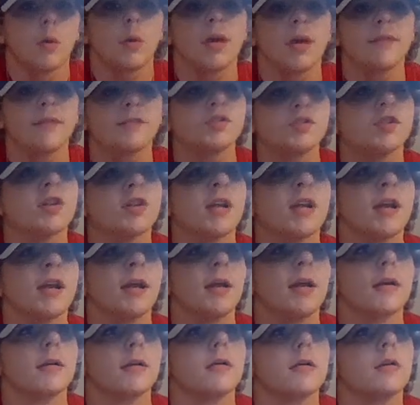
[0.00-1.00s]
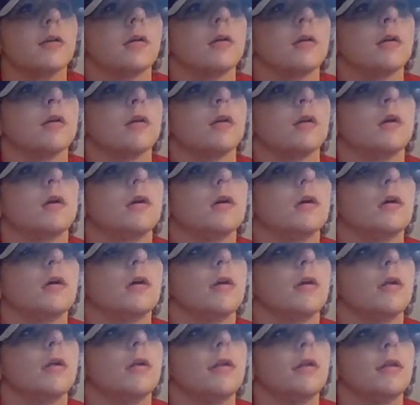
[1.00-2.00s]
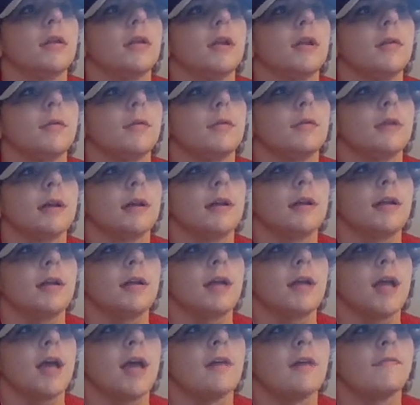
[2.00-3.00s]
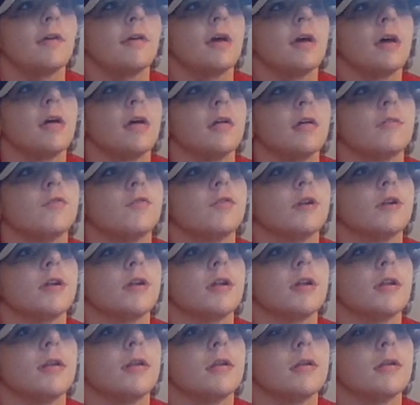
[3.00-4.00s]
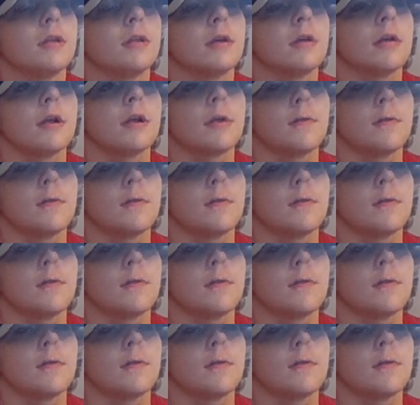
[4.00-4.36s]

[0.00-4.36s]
We have a trade. The Lightning have traded the